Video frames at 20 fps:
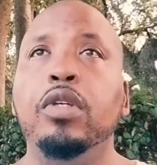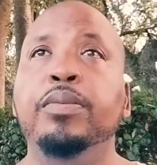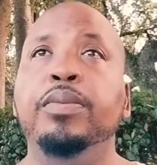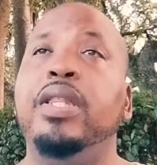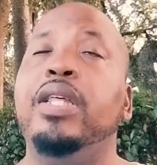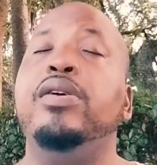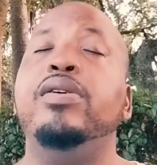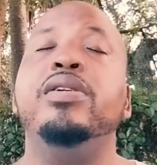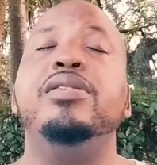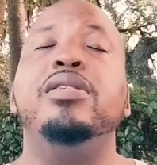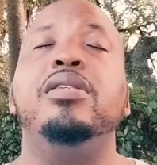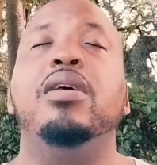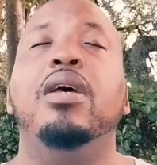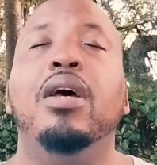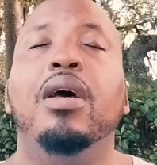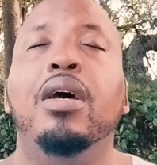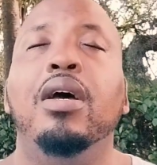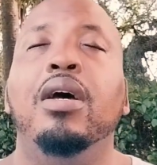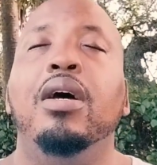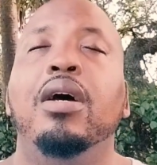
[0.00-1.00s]
But there is
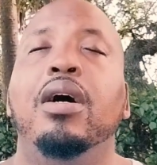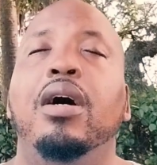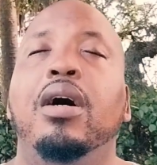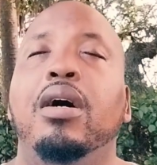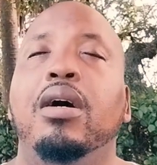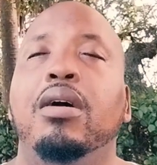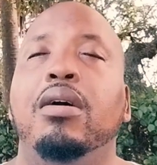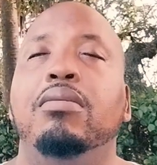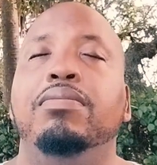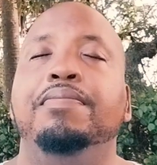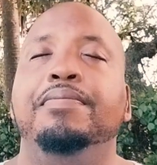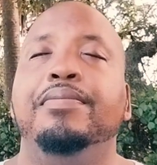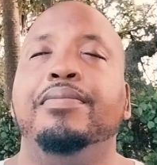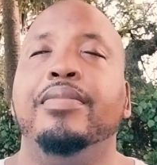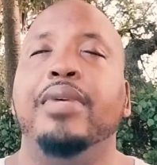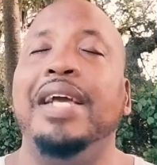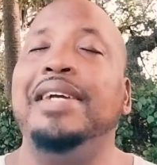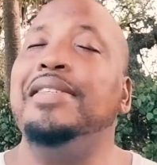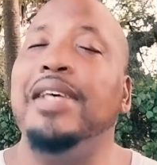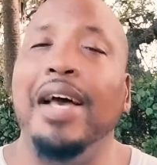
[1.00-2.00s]
uh,
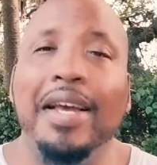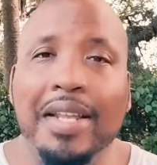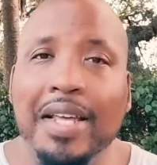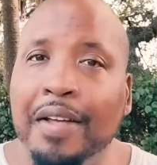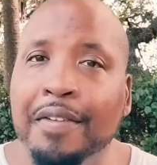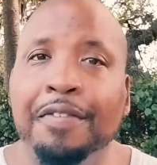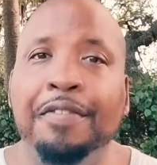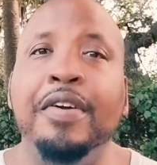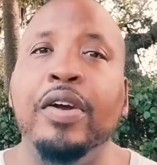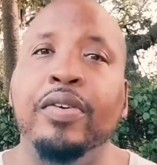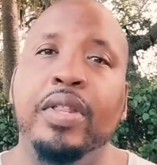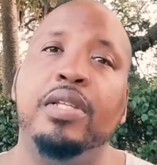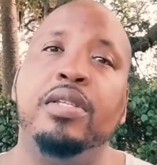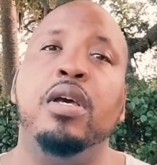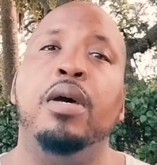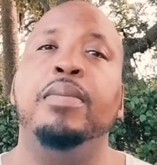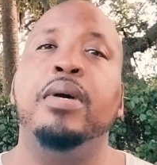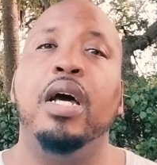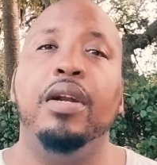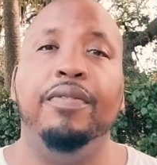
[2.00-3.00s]
anxiety and fear that's
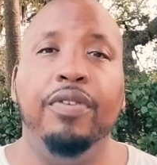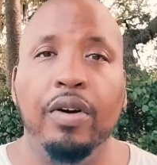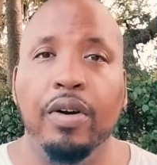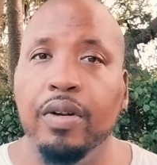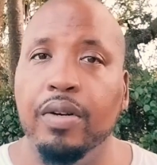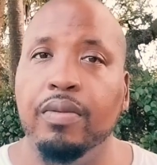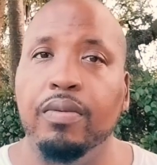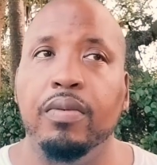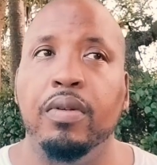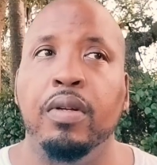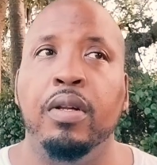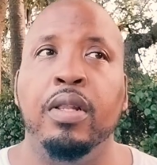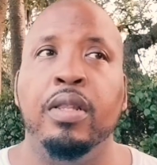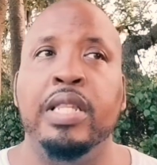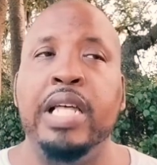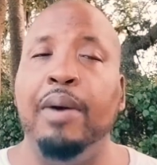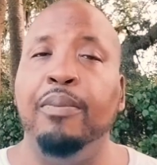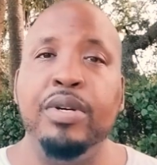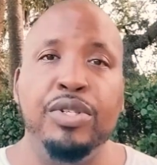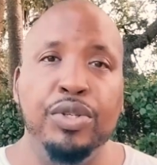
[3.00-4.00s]
coming out of her
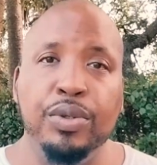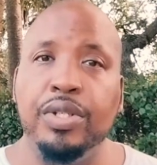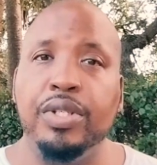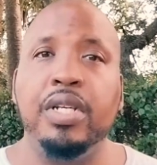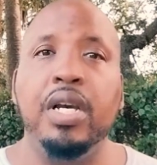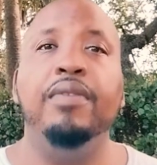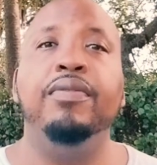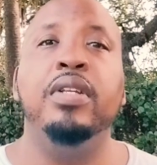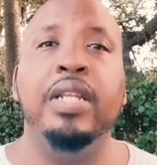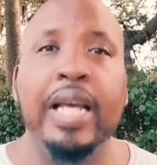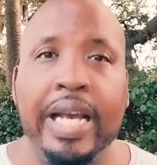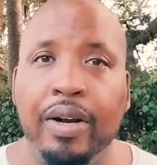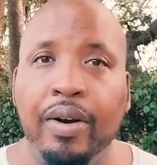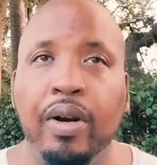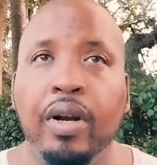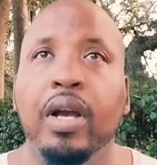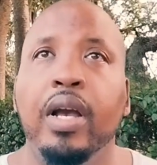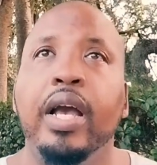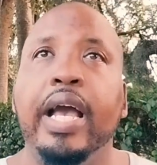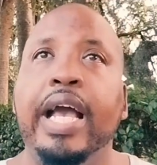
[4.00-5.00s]
that we do discover
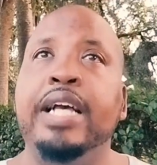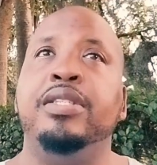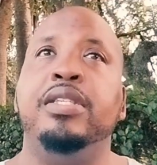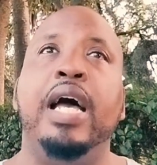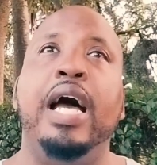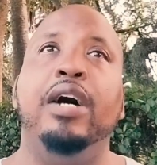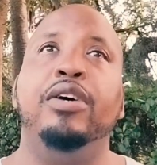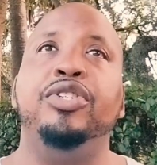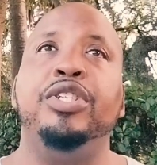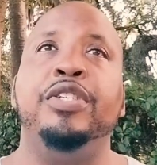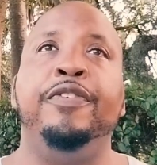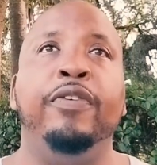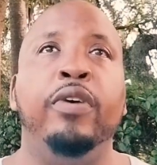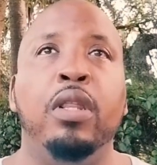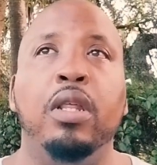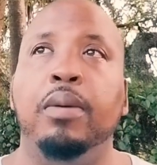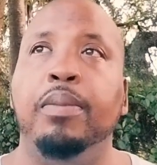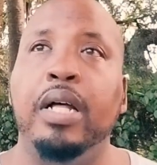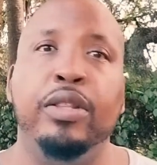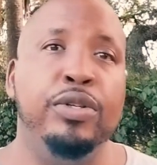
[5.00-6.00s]
later as to how she's
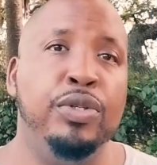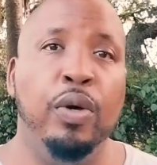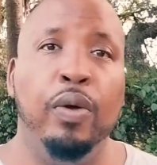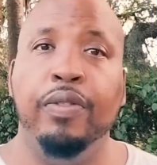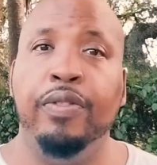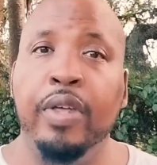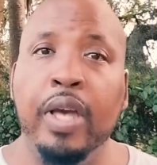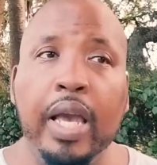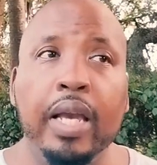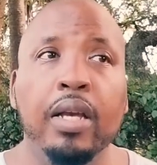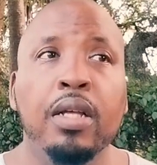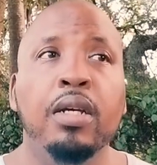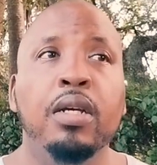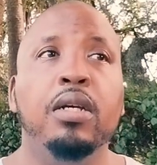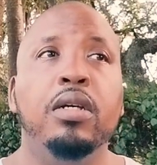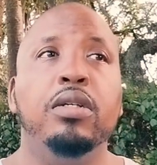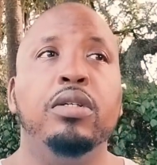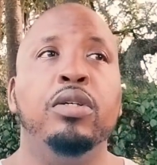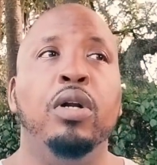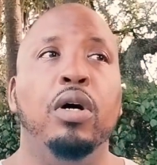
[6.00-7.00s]
feeling about this whole thing.
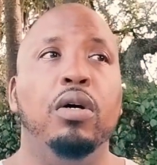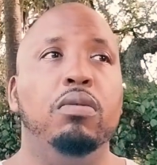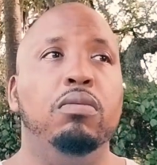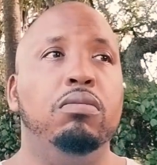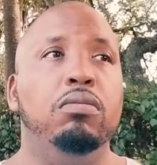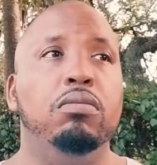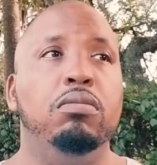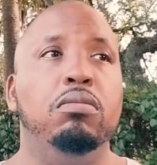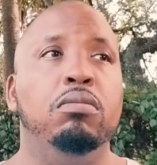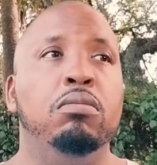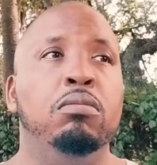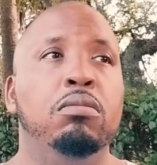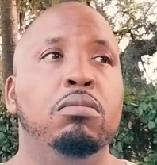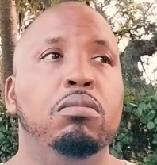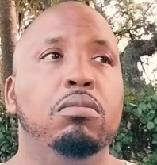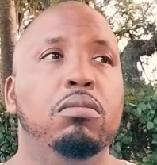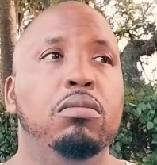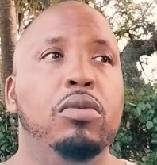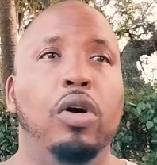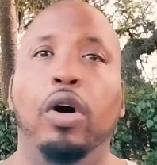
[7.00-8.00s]
You know,
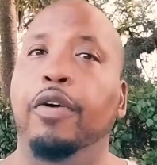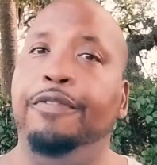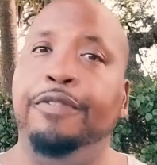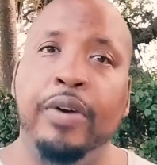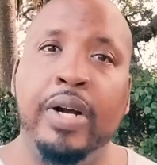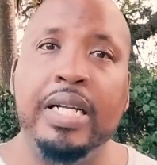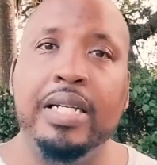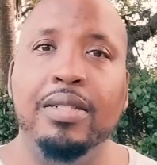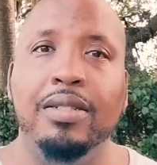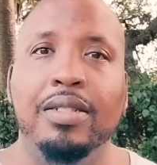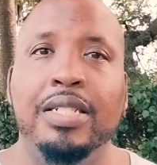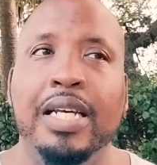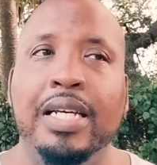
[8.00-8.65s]
her friend